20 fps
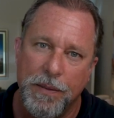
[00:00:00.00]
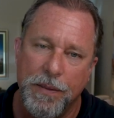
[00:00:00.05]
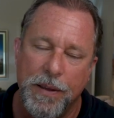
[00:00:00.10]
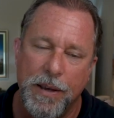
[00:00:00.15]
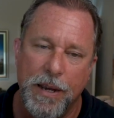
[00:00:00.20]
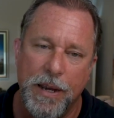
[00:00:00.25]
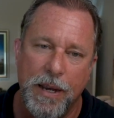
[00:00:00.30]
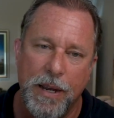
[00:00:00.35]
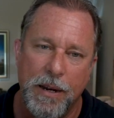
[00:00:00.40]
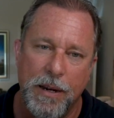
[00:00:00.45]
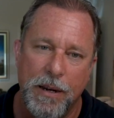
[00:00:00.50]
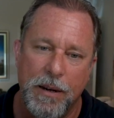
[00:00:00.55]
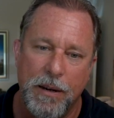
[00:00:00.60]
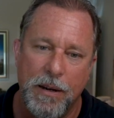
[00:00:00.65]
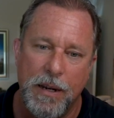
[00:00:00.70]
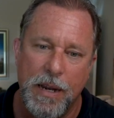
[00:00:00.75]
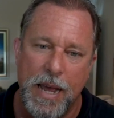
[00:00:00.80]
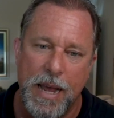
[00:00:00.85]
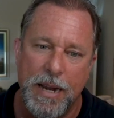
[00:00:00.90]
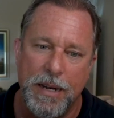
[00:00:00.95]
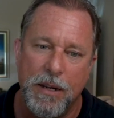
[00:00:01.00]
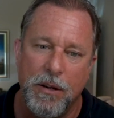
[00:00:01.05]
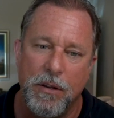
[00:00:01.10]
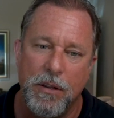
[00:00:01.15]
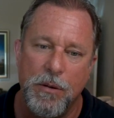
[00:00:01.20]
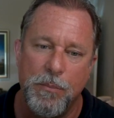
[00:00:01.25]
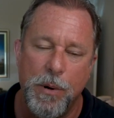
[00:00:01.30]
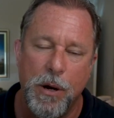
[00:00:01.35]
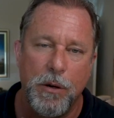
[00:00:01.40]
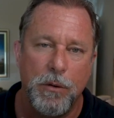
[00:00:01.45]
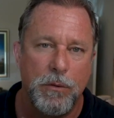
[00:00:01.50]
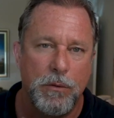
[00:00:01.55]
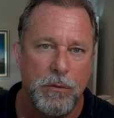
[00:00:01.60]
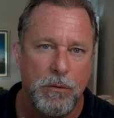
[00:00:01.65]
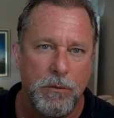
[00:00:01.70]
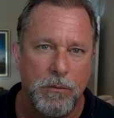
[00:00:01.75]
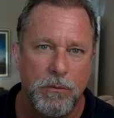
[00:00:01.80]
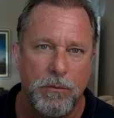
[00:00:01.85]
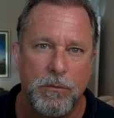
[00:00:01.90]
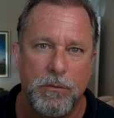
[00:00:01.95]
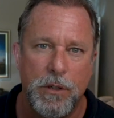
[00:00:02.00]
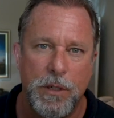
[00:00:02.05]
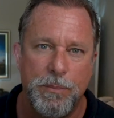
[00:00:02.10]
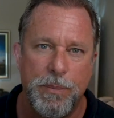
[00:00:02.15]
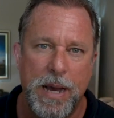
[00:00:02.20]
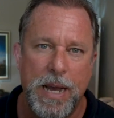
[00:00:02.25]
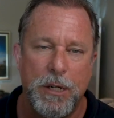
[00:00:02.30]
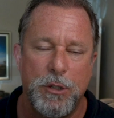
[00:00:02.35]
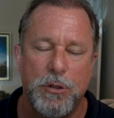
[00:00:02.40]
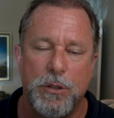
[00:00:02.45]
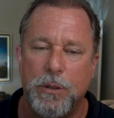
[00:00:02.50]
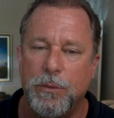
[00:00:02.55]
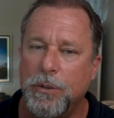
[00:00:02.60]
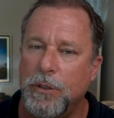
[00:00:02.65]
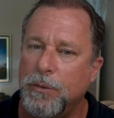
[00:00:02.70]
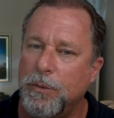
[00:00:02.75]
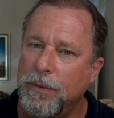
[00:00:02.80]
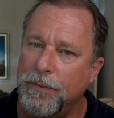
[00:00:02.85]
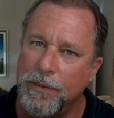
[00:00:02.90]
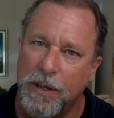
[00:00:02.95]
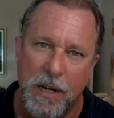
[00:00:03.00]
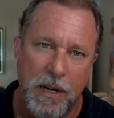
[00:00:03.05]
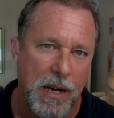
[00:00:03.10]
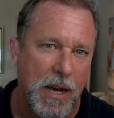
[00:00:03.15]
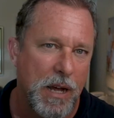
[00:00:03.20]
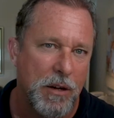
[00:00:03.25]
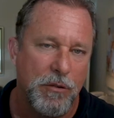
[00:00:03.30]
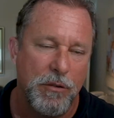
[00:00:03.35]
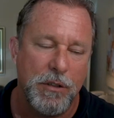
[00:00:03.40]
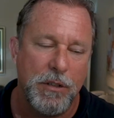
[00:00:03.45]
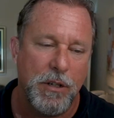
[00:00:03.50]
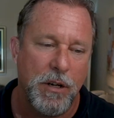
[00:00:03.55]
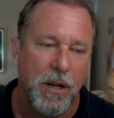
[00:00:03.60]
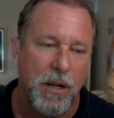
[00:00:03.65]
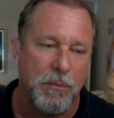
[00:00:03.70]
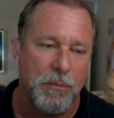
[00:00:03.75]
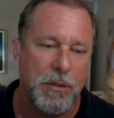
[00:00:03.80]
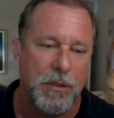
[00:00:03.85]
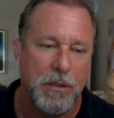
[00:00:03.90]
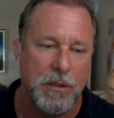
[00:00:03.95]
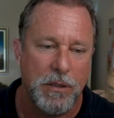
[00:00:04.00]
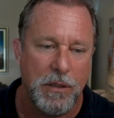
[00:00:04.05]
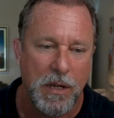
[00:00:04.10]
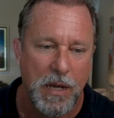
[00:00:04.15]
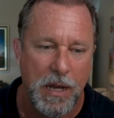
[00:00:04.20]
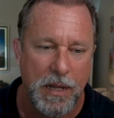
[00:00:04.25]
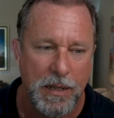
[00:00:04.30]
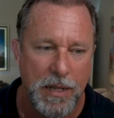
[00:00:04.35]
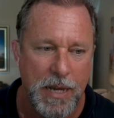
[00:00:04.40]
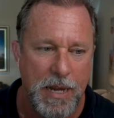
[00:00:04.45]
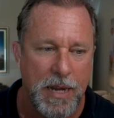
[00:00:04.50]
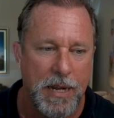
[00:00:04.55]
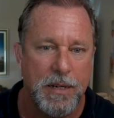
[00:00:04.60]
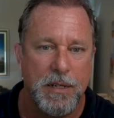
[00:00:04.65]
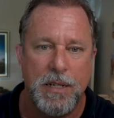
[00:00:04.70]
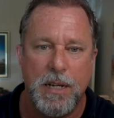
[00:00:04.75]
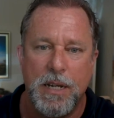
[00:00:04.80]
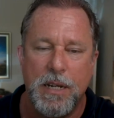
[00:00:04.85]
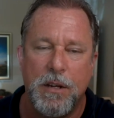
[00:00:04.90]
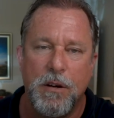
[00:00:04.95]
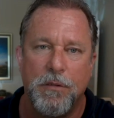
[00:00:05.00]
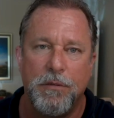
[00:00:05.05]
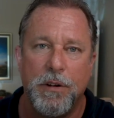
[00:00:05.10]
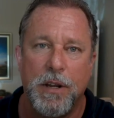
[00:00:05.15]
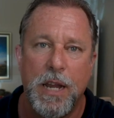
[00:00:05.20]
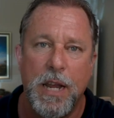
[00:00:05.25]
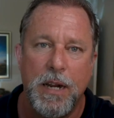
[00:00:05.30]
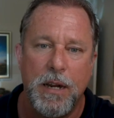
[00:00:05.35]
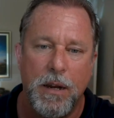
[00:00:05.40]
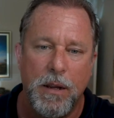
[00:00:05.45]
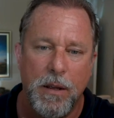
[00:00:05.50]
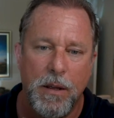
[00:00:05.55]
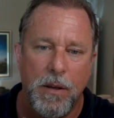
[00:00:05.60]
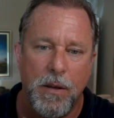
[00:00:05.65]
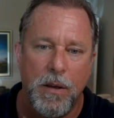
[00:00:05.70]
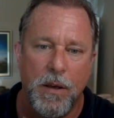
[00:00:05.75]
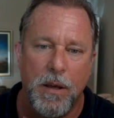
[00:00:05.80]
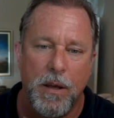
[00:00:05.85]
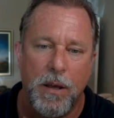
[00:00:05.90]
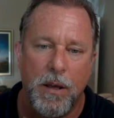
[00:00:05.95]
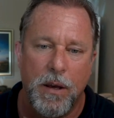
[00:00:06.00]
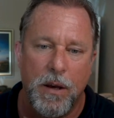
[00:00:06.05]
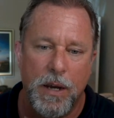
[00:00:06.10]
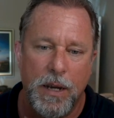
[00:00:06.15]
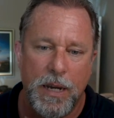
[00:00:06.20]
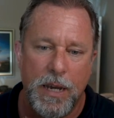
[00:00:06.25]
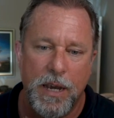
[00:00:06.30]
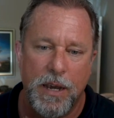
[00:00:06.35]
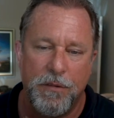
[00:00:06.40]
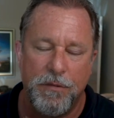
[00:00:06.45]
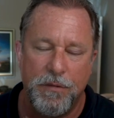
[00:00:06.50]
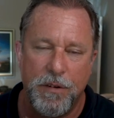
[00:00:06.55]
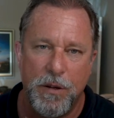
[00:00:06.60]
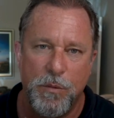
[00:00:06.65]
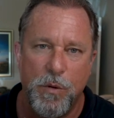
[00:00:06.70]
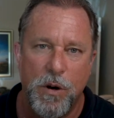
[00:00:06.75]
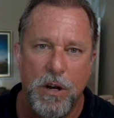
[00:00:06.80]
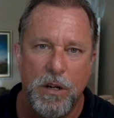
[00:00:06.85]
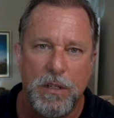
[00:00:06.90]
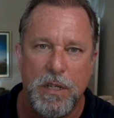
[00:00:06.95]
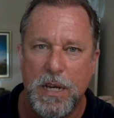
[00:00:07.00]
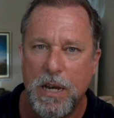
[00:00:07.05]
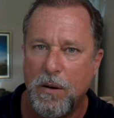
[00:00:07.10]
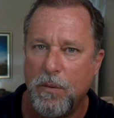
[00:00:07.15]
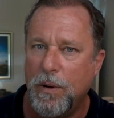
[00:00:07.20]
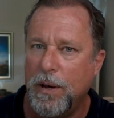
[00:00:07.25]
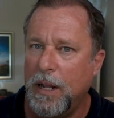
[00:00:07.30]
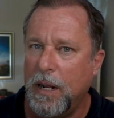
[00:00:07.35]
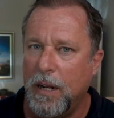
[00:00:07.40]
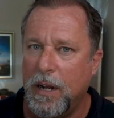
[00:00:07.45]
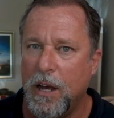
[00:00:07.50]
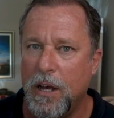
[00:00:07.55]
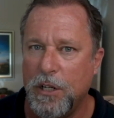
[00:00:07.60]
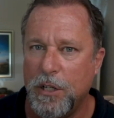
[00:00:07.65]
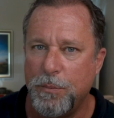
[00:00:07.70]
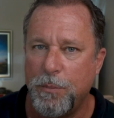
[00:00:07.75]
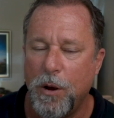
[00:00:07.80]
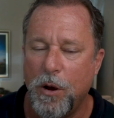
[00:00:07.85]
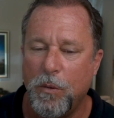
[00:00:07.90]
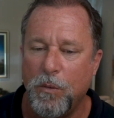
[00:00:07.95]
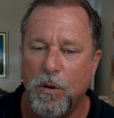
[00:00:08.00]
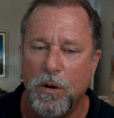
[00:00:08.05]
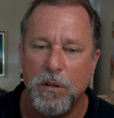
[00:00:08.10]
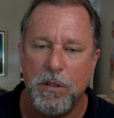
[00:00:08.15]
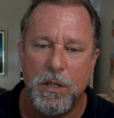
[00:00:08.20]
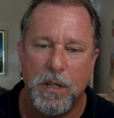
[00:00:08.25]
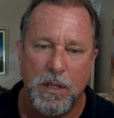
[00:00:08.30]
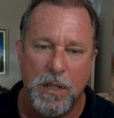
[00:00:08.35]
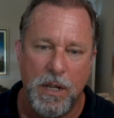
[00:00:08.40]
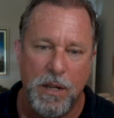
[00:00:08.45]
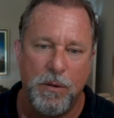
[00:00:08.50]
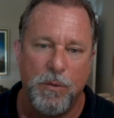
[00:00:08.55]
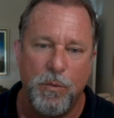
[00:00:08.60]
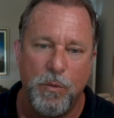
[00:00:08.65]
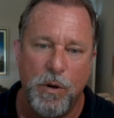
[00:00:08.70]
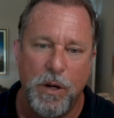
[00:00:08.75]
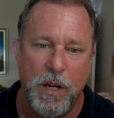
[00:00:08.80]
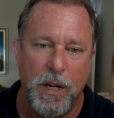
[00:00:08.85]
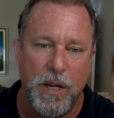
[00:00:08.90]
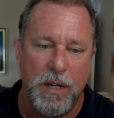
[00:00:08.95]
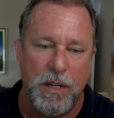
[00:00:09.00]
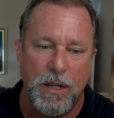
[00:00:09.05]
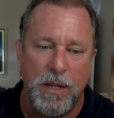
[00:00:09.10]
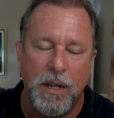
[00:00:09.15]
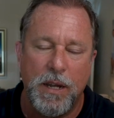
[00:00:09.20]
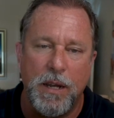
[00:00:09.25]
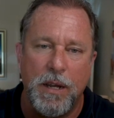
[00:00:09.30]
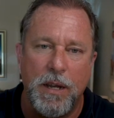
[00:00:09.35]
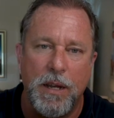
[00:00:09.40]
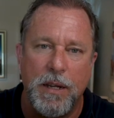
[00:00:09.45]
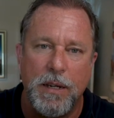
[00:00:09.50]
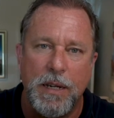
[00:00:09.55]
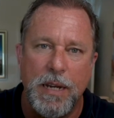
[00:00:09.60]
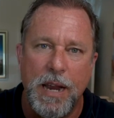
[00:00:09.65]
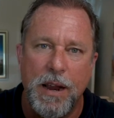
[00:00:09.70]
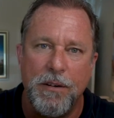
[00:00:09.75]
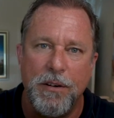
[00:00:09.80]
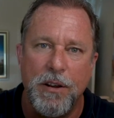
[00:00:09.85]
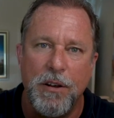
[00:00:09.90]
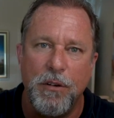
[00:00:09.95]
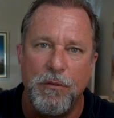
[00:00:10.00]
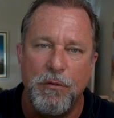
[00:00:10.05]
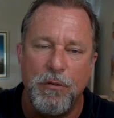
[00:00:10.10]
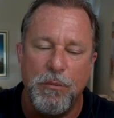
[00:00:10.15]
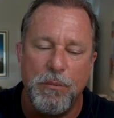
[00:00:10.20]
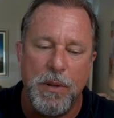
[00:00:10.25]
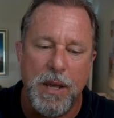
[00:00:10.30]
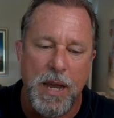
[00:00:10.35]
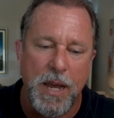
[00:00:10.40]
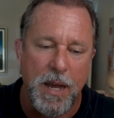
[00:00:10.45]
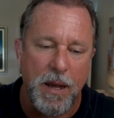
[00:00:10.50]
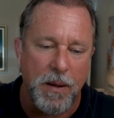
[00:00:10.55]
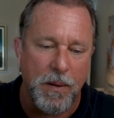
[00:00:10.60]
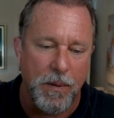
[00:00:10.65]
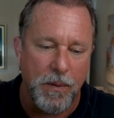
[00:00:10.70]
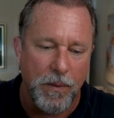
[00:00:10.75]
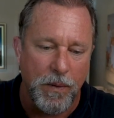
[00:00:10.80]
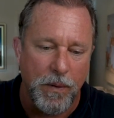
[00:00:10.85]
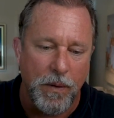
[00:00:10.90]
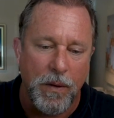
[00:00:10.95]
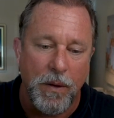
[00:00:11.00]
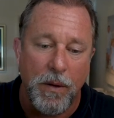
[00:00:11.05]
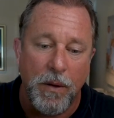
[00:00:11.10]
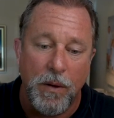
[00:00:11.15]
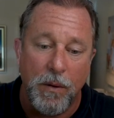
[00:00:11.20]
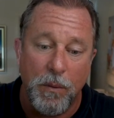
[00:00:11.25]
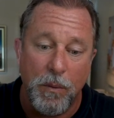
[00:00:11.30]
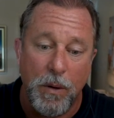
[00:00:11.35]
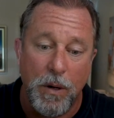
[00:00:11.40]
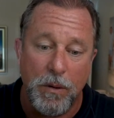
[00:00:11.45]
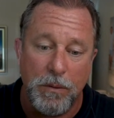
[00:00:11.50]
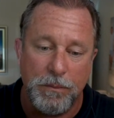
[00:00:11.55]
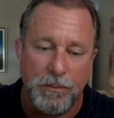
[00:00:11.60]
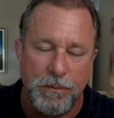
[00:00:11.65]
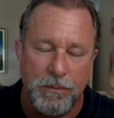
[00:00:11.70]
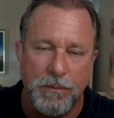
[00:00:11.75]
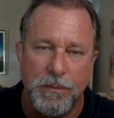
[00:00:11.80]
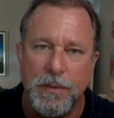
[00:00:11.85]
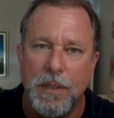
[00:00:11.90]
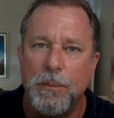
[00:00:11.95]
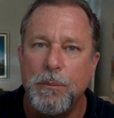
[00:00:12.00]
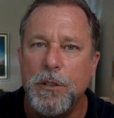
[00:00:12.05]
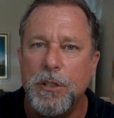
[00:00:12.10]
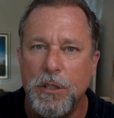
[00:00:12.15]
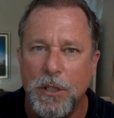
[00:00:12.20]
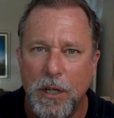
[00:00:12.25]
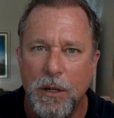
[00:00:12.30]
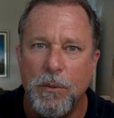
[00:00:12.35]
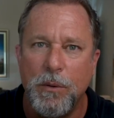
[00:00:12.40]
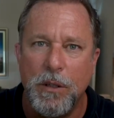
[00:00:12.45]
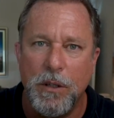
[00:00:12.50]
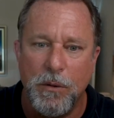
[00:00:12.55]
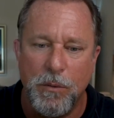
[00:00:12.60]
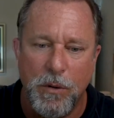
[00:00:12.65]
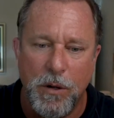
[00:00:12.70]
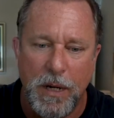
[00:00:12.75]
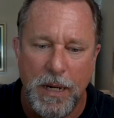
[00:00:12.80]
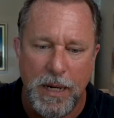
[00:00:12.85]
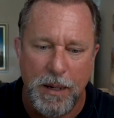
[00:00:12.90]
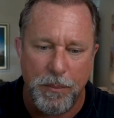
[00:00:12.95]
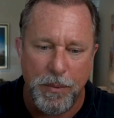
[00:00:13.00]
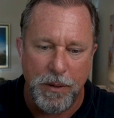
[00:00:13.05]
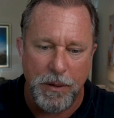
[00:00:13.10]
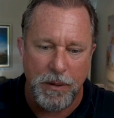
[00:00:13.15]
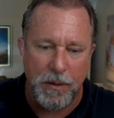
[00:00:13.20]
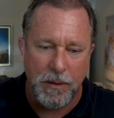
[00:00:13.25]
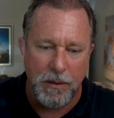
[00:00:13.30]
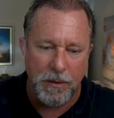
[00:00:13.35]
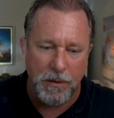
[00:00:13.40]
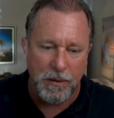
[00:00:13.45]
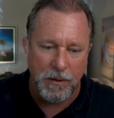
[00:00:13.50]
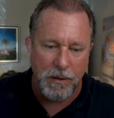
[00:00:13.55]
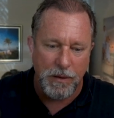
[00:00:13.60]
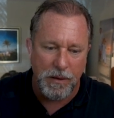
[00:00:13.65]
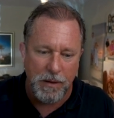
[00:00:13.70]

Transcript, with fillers: and then land it on the boat, re-battery, which we've done a hundred times, and then take off again. I carefully worked out where the last spot was and then we'd uh, carry on from there. Well, let me share with you what happened.